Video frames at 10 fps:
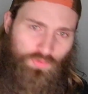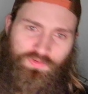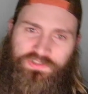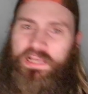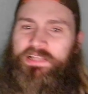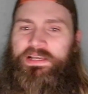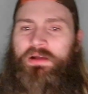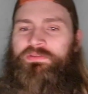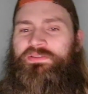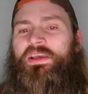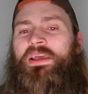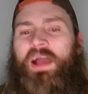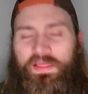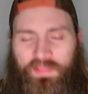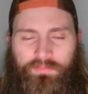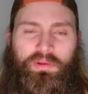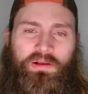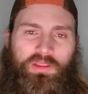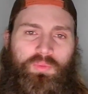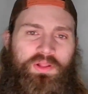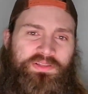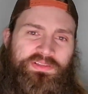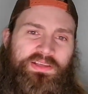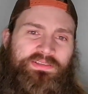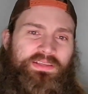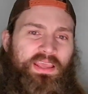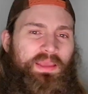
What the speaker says: look for takedowns. I think Buckley wins this.